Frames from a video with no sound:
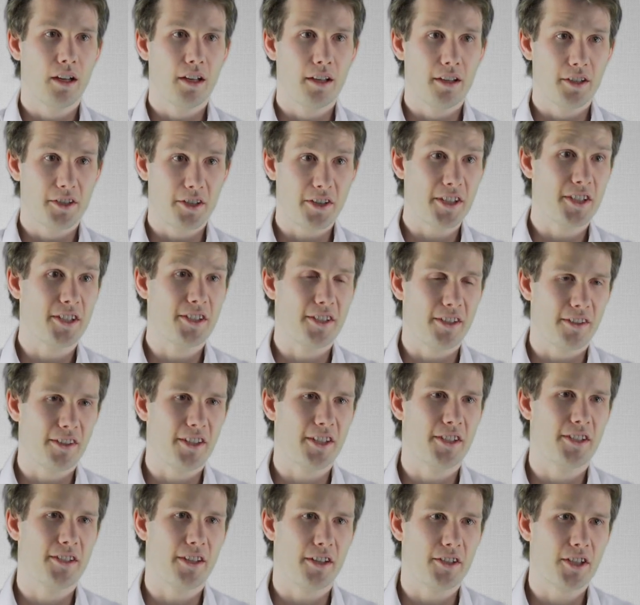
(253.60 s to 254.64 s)
So this
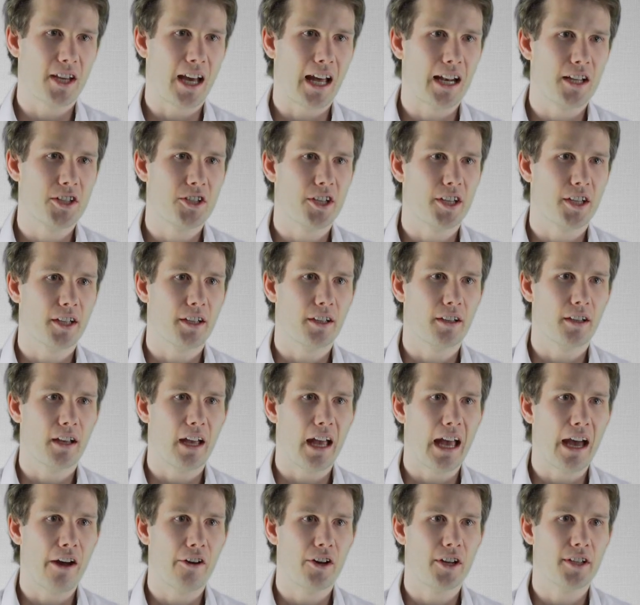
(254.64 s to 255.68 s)
is a challenging
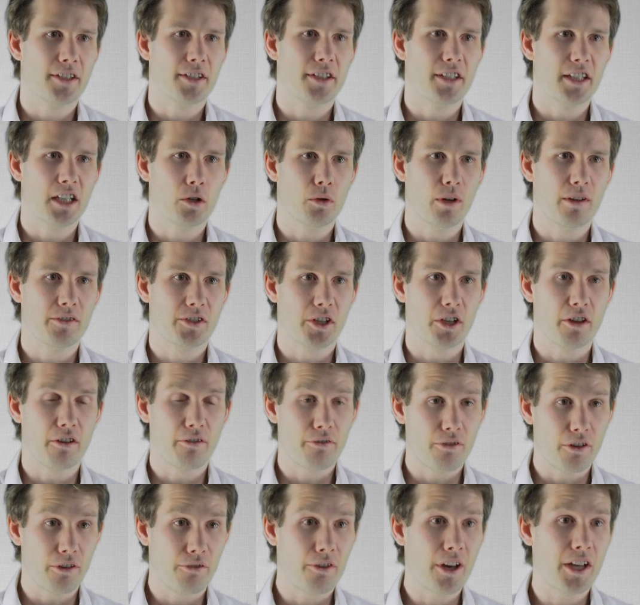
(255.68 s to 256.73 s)
area to deal with. So
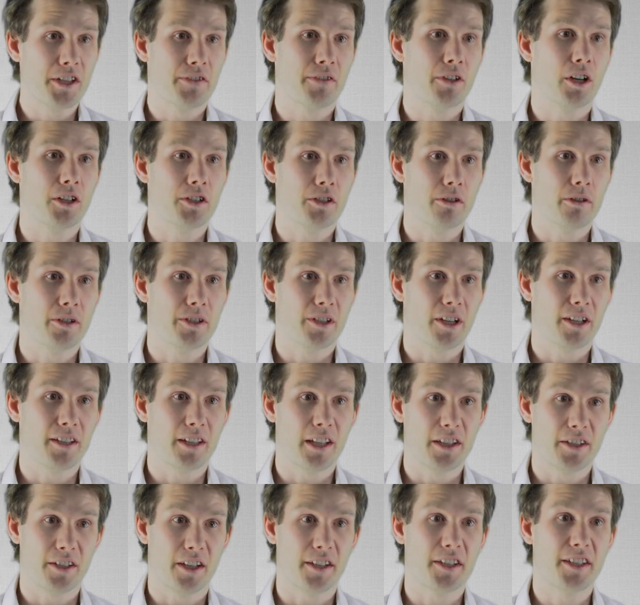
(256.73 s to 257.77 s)
the first thing I do
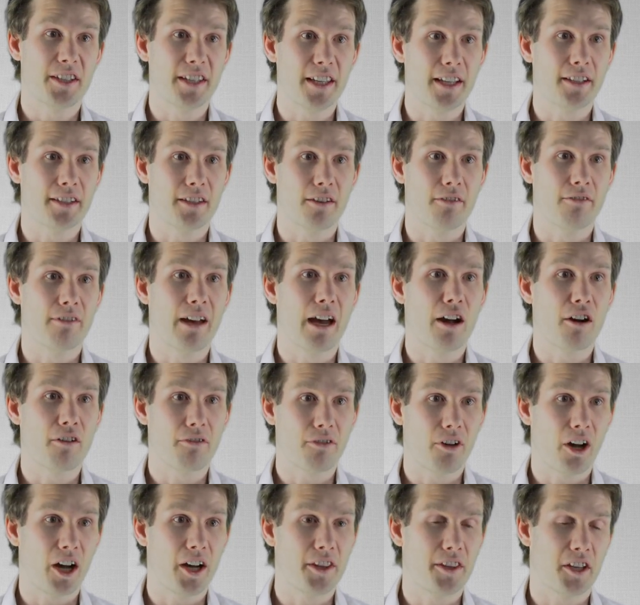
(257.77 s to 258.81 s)
is I'd seek to
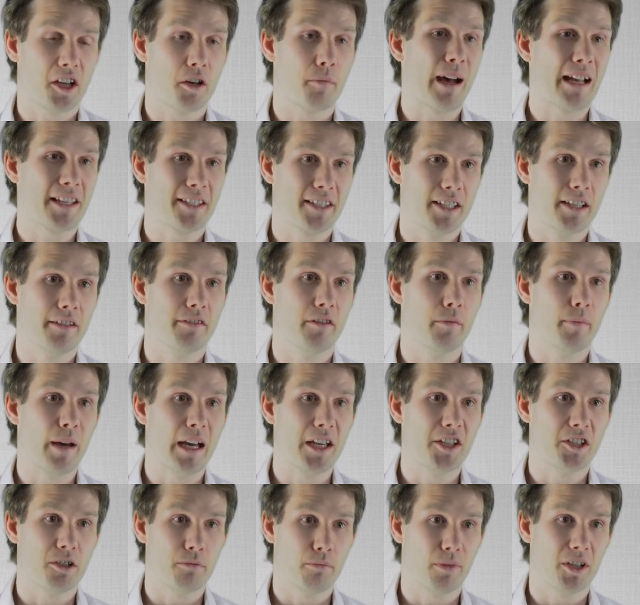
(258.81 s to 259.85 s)
verify the capacity of the
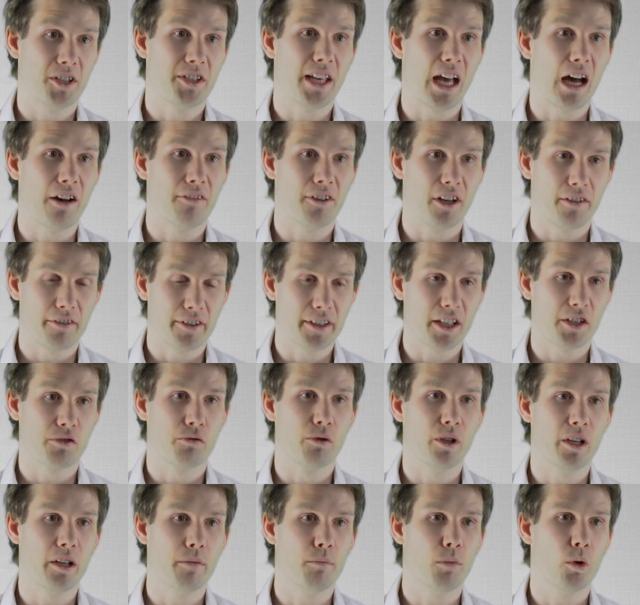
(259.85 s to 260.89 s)
patient myself, and I think that's
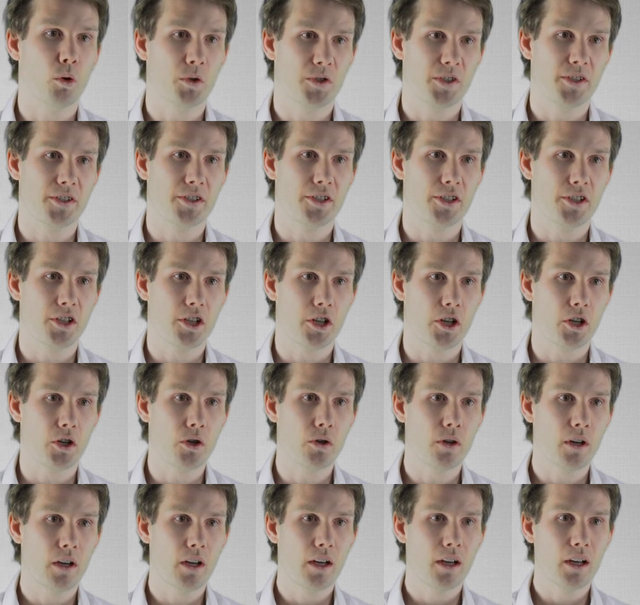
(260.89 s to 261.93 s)
really important to do.
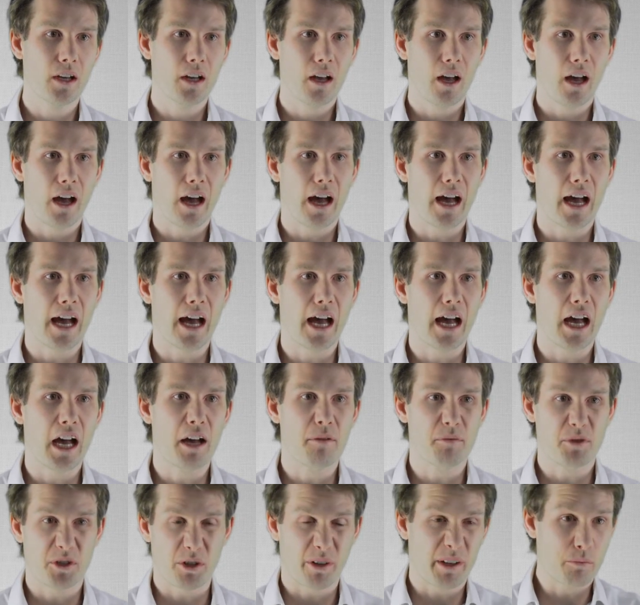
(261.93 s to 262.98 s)

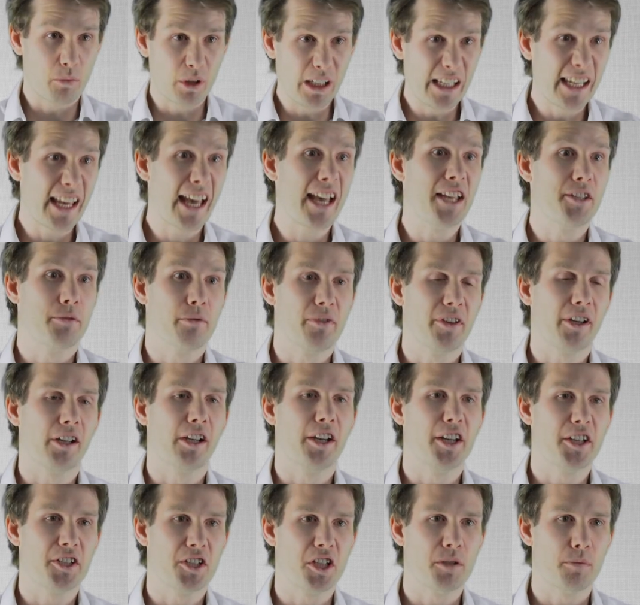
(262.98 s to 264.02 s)
So I'd liaise with the
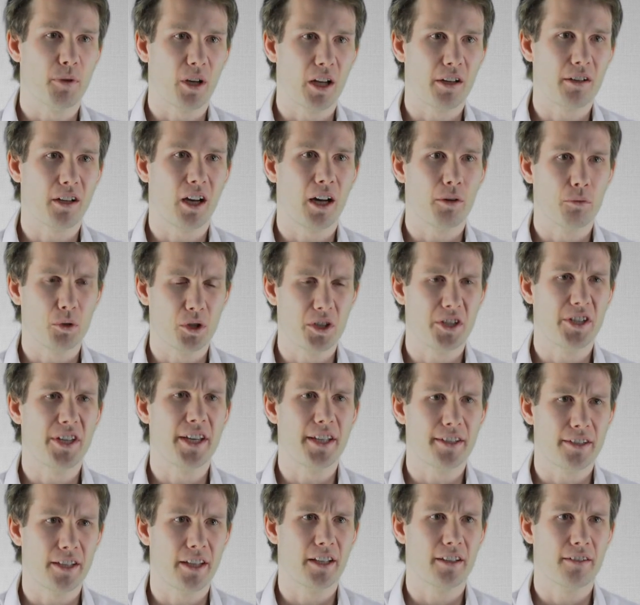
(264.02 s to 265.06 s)
clinicians, but I would
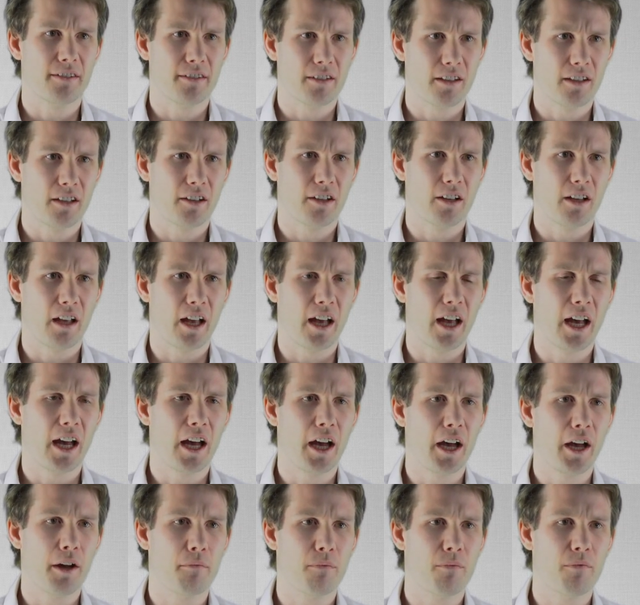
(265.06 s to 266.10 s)
seek to
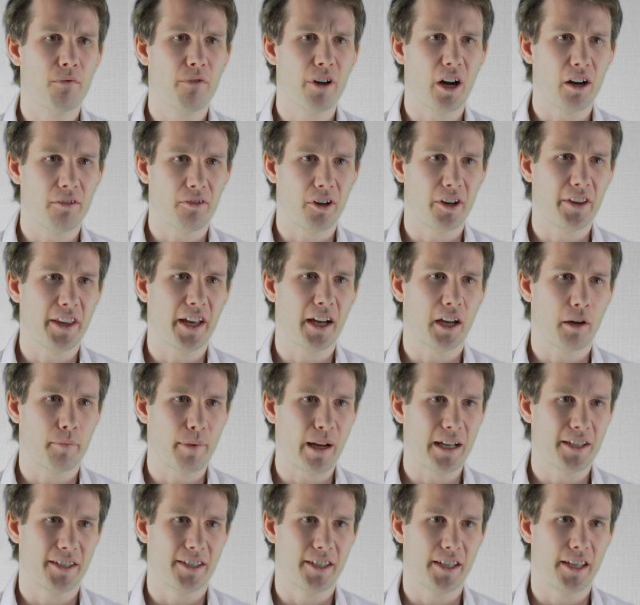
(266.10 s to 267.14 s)
verify their
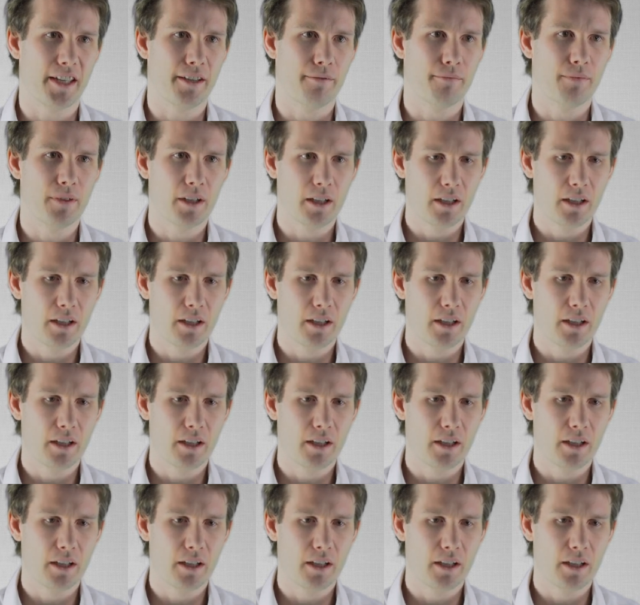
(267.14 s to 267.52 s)
capacity.